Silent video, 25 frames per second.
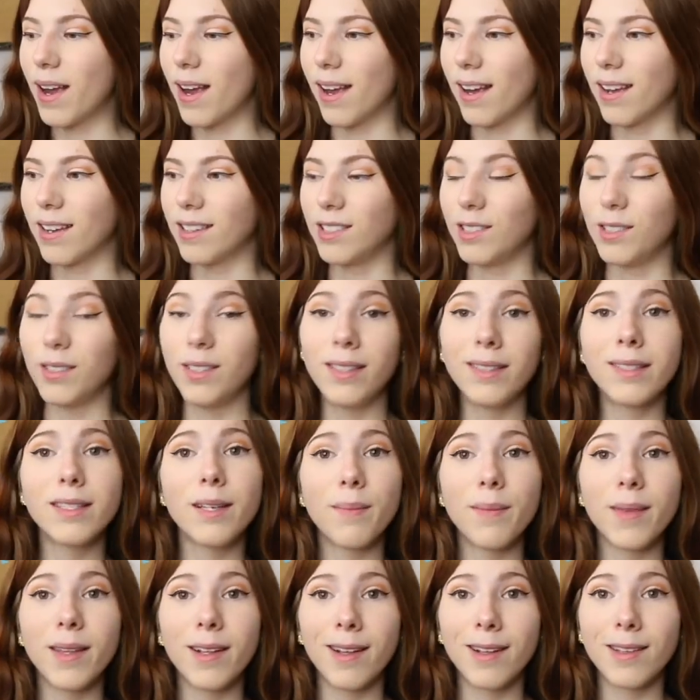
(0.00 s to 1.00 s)
and you need
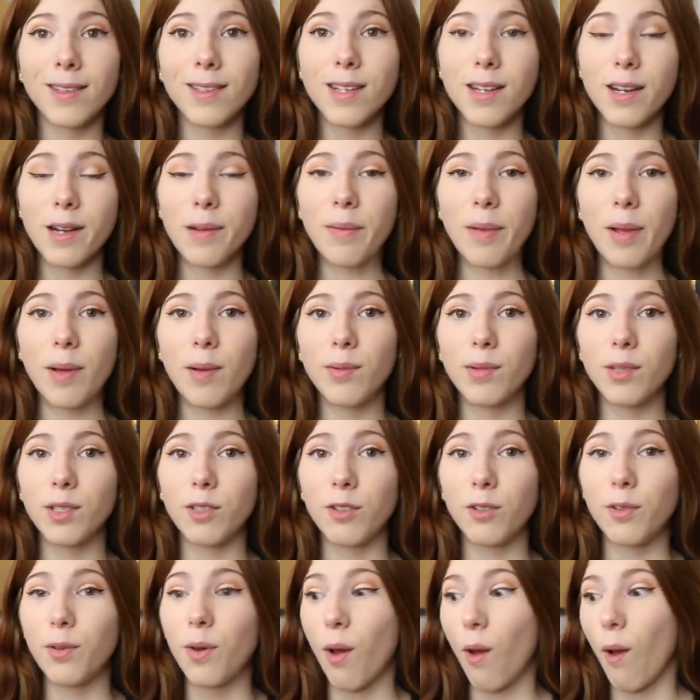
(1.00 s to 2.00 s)
something that's going to be able
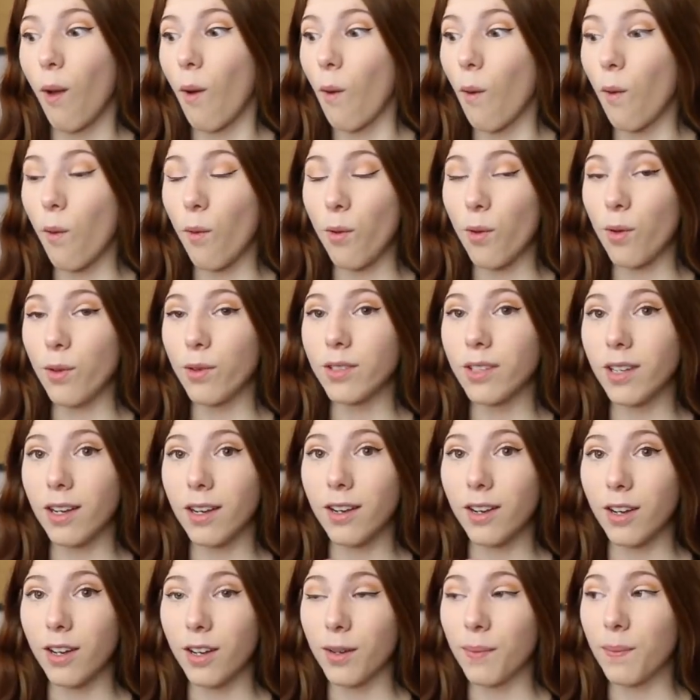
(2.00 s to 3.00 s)
to hold
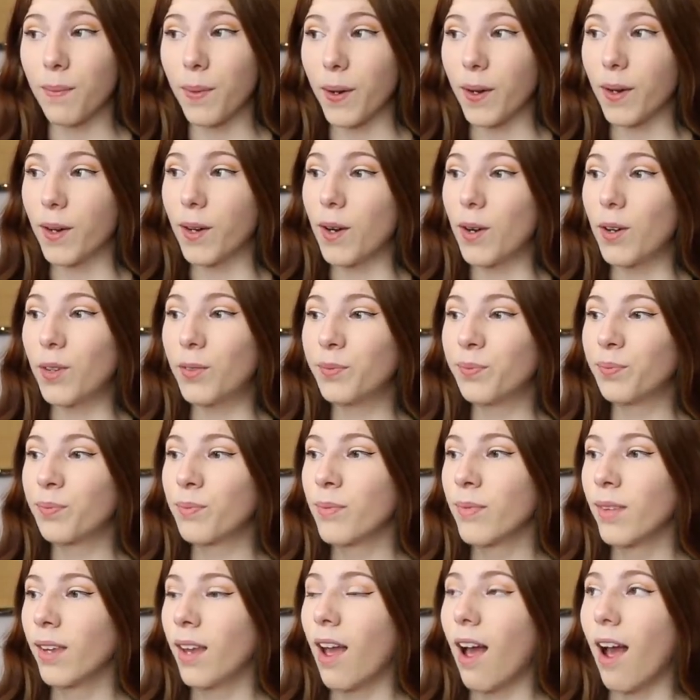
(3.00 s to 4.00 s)
a good burrow.
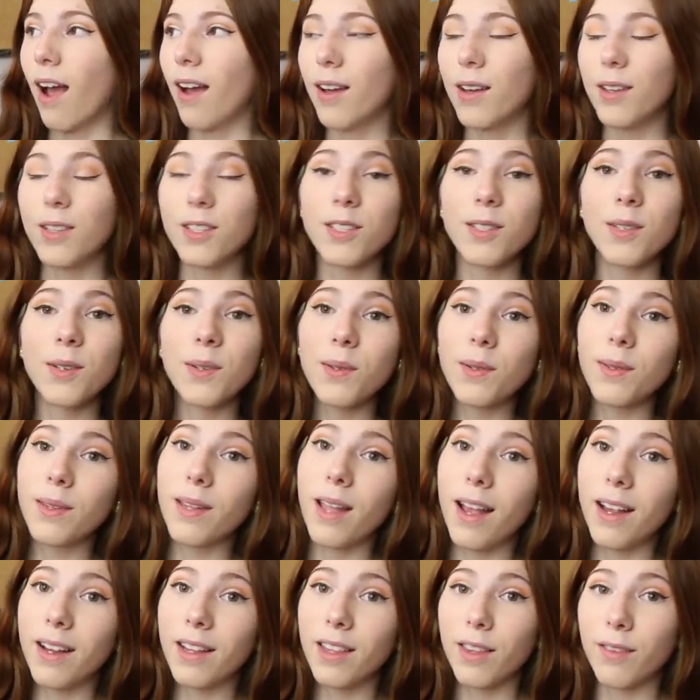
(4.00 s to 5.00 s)
I also
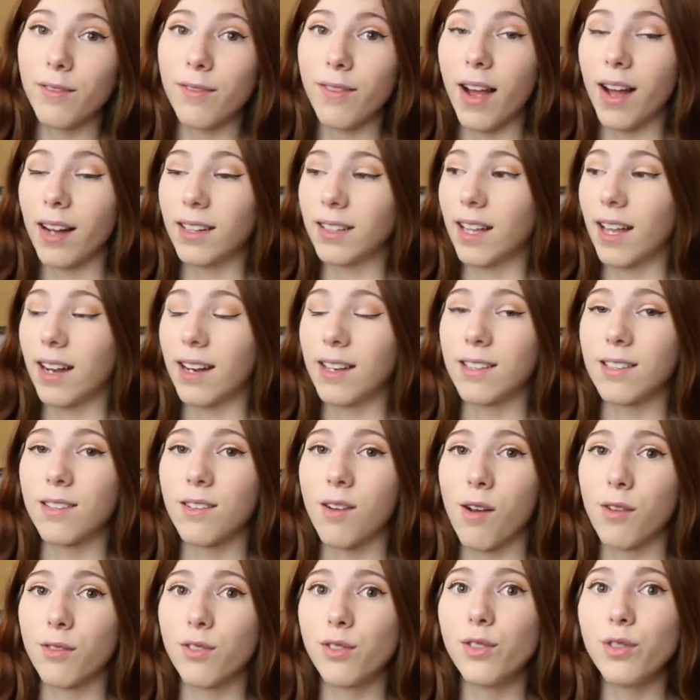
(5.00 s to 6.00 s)
like the fact that it's
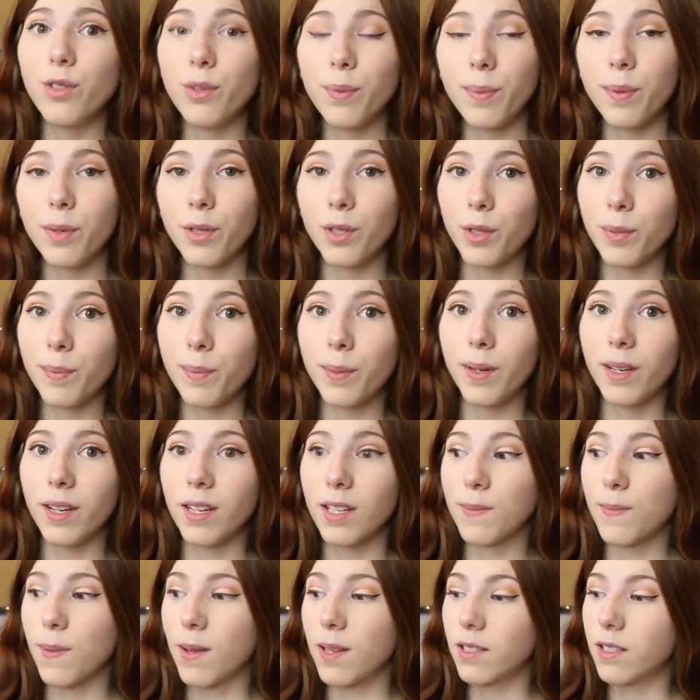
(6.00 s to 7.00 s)
not super duper
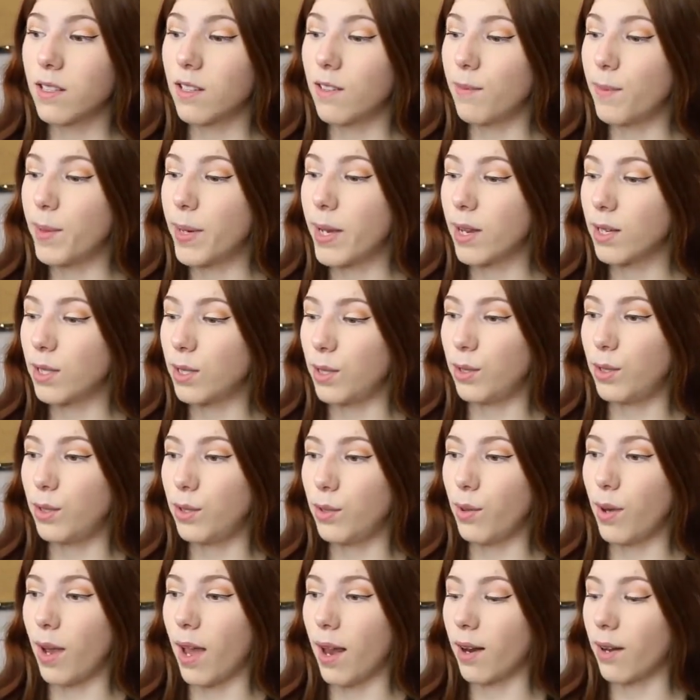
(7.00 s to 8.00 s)
expensive because you
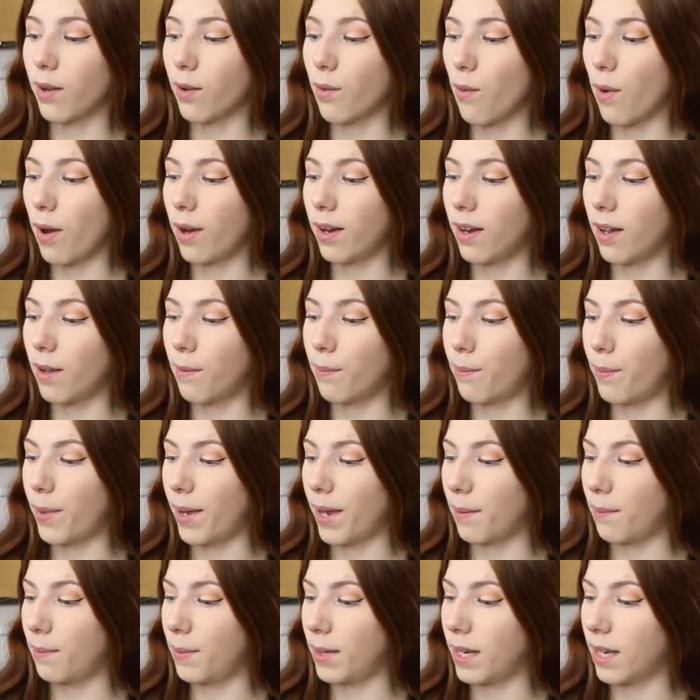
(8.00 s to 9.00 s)
do get quite a
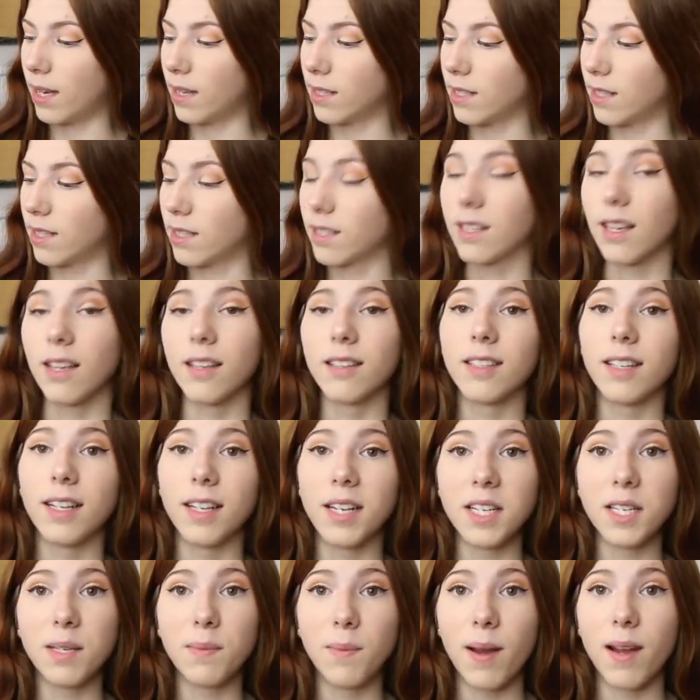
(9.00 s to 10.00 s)
bit because this does
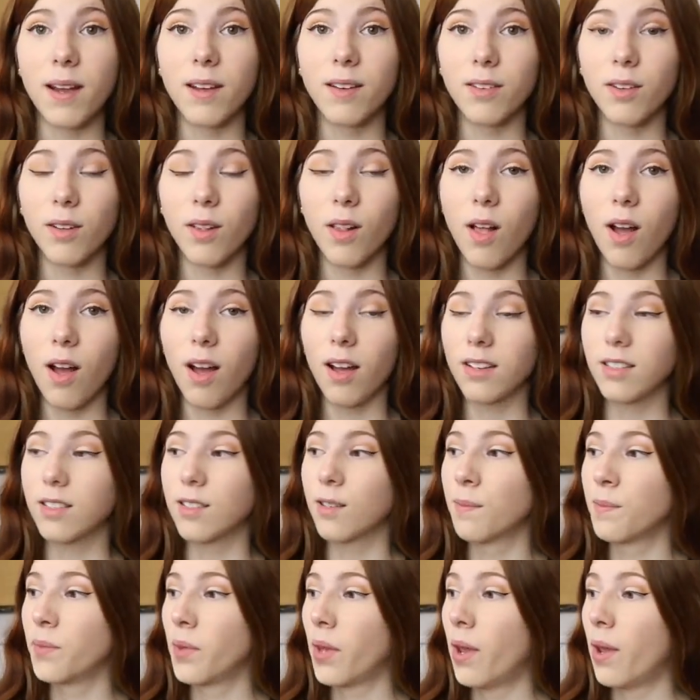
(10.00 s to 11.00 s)
expand a
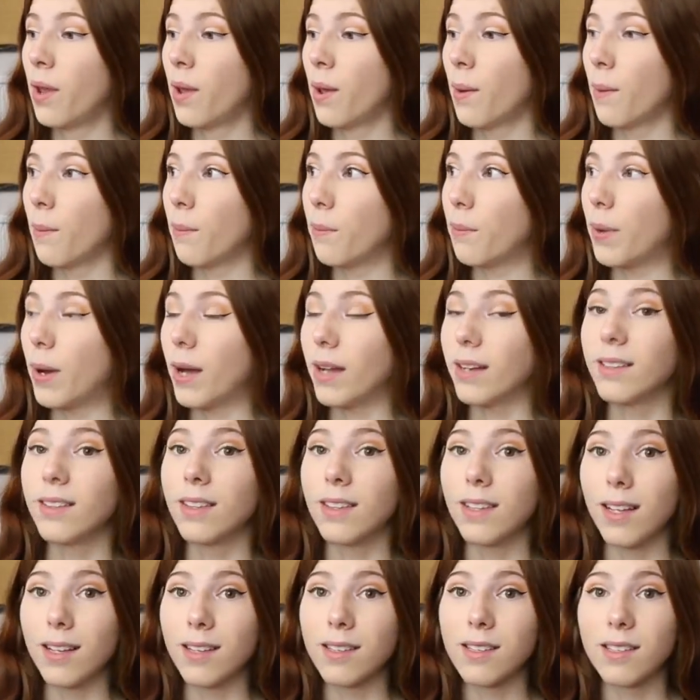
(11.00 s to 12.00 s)
lot. But
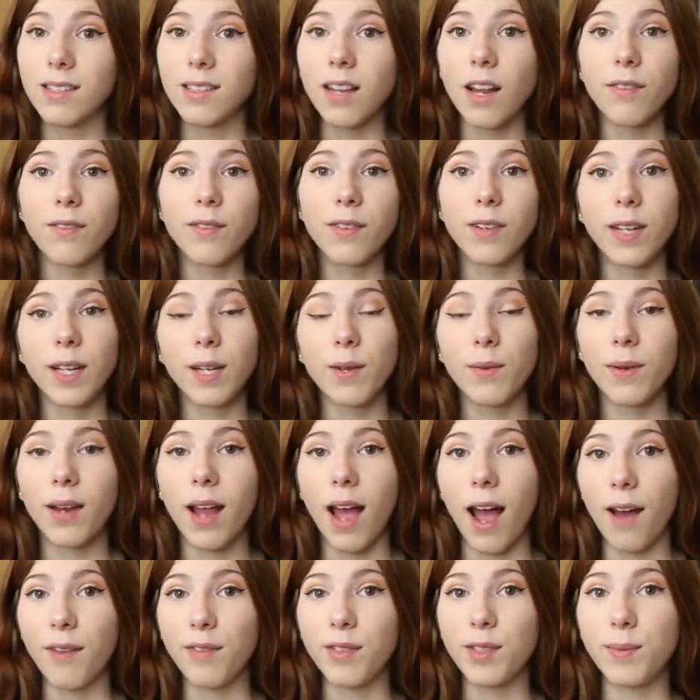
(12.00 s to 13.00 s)
this definitely would
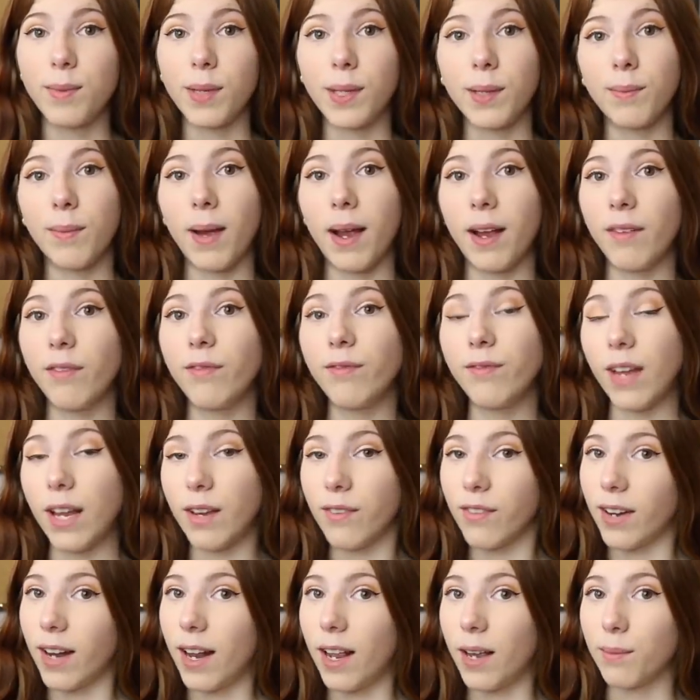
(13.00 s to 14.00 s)
have to be my
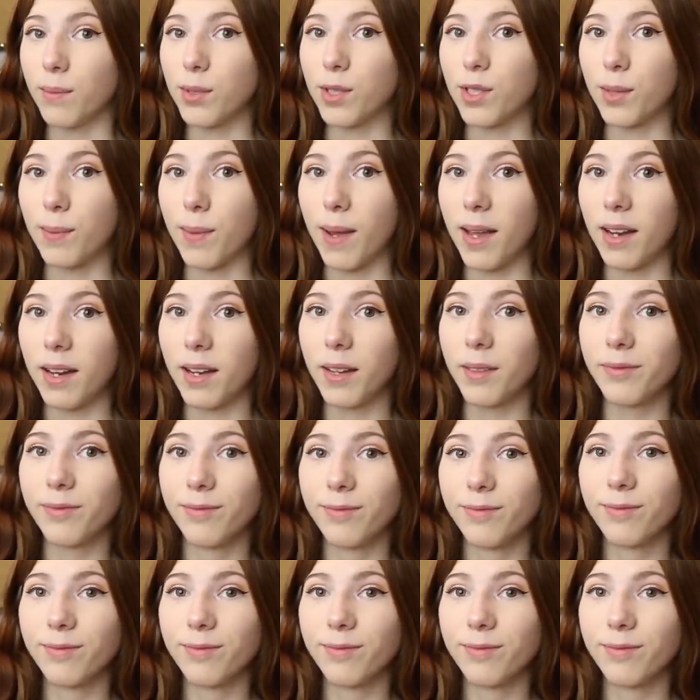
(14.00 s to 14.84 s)
favorite hamster bedding.